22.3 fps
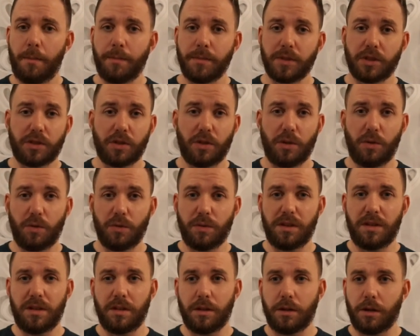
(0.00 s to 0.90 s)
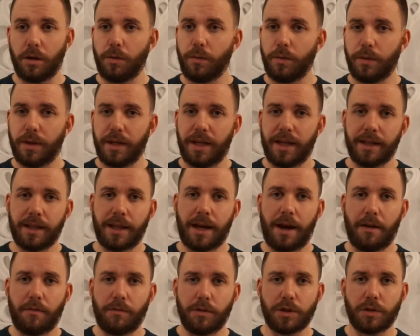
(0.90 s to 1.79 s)
So, you know, in
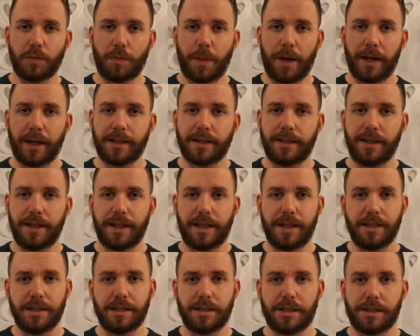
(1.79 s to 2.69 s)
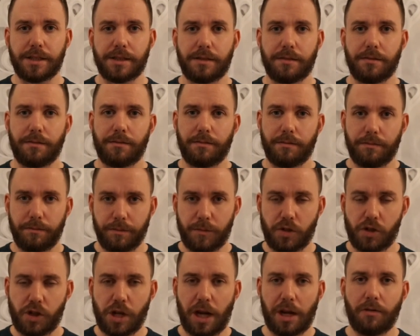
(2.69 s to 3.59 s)
that respect, it is
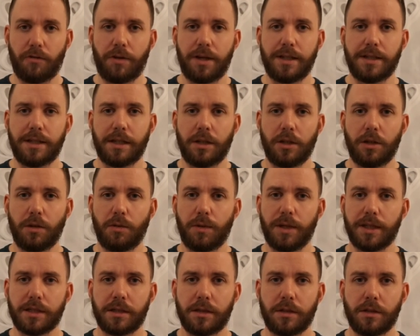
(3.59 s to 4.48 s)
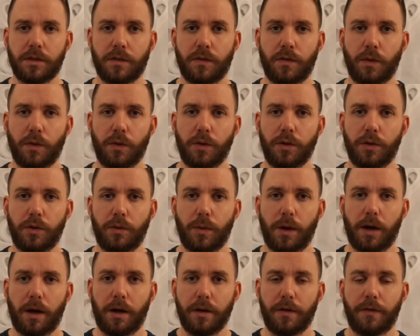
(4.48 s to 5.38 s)
generating new listeners for you.
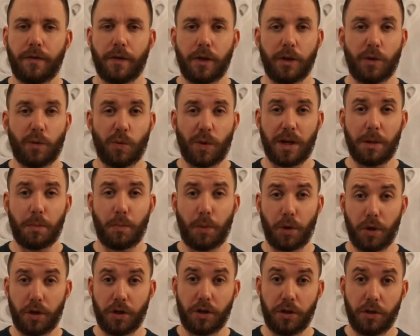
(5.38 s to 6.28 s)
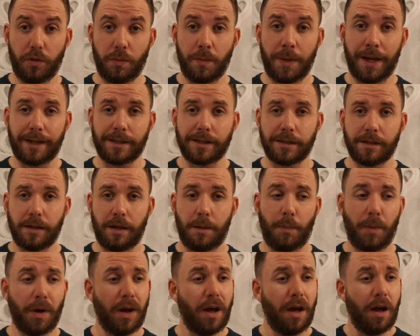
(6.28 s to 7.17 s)
I find when I put a new mix
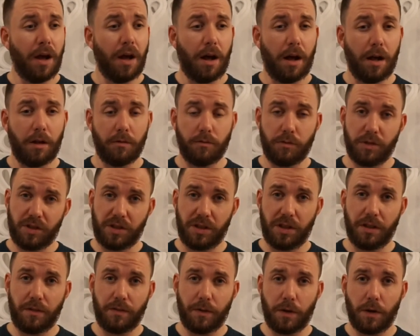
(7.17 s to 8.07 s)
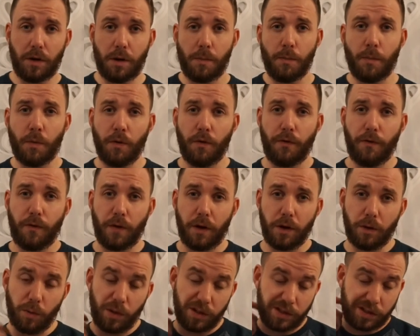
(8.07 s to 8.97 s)
up, I'll receive a lot more
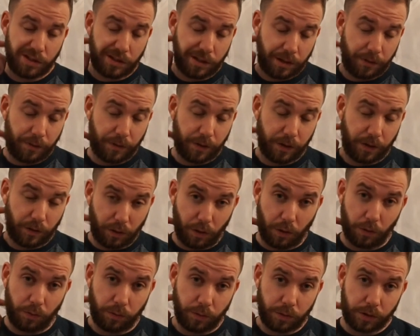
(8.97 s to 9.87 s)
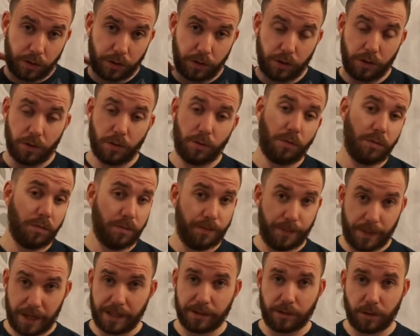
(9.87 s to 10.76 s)
followers than if I don't. So
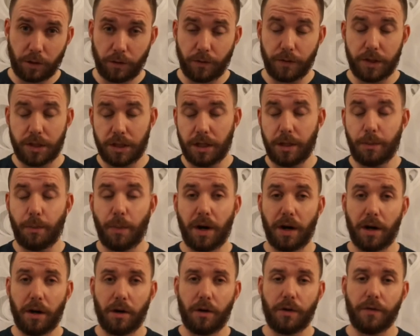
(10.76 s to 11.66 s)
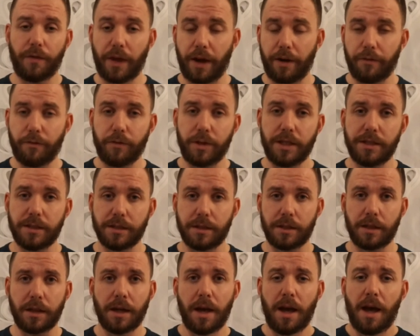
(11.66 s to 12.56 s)
that's obviously part of that
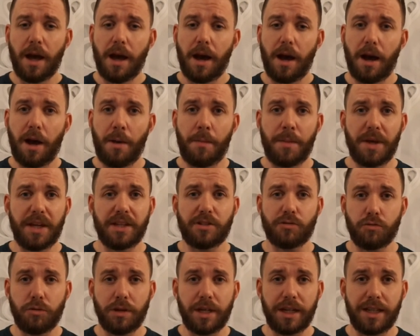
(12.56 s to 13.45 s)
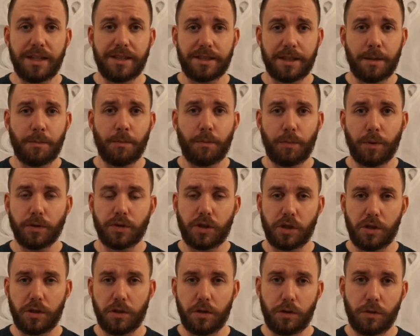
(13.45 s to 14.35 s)
reason. It's really simple
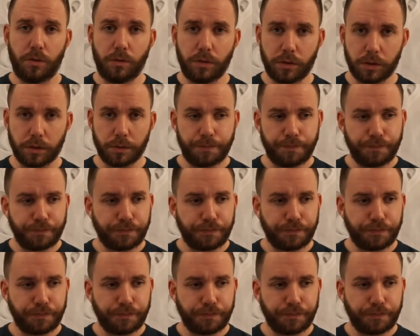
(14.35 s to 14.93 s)
to use.